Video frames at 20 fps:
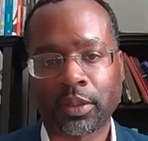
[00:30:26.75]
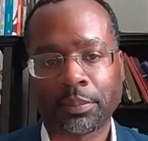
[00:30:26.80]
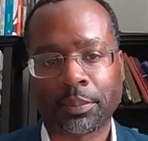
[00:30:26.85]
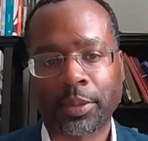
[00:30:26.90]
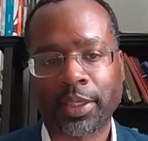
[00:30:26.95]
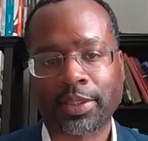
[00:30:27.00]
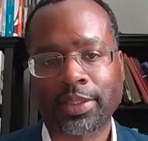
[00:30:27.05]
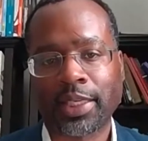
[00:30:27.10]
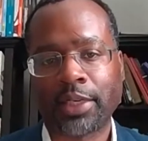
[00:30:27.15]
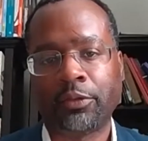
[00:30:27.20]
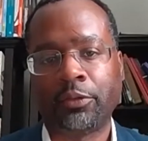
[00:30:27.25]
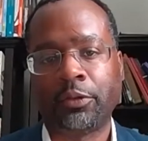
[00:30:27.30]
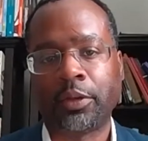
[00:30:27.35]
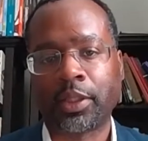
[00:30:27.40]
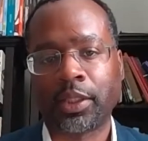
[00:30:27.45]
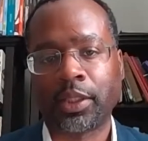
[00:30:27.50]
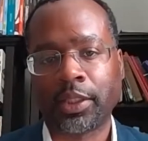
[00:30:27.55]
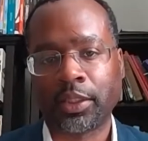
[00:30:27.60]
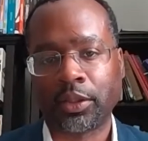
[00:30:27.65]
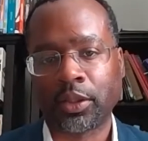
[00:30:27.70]
because they
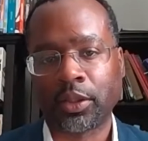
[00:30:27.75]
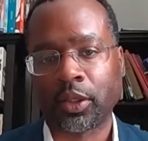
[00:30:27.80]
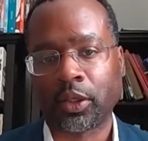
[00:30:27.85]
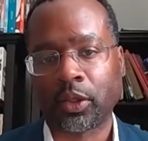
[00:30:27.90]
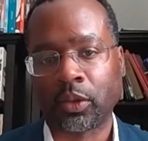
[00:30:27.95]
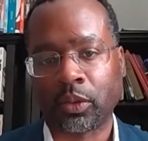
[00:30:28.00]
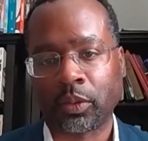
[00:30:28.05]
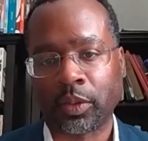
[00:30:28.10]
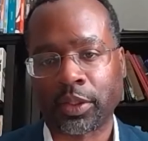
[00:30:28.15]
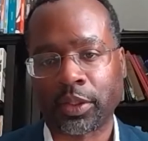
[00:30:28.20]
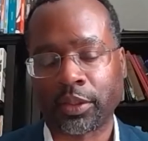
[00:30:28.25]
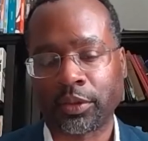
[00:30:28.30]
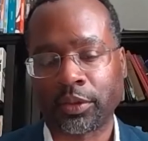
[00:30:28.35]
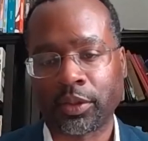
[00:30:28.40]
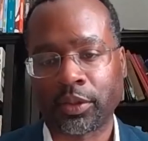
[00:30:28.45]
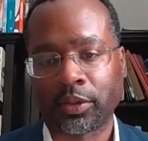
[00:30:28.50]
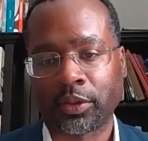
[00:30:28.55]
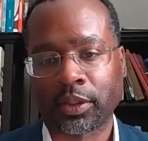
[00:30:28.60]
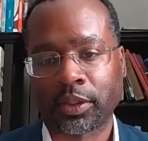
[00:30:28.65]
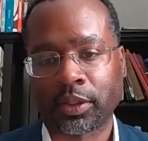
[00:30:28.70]
really know what they're
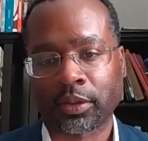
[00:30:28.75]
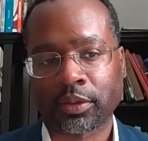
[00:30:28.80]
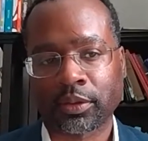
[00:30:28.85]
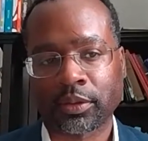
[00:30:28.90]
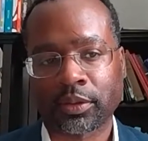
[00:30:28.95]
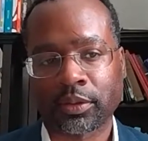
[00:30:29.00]
doing.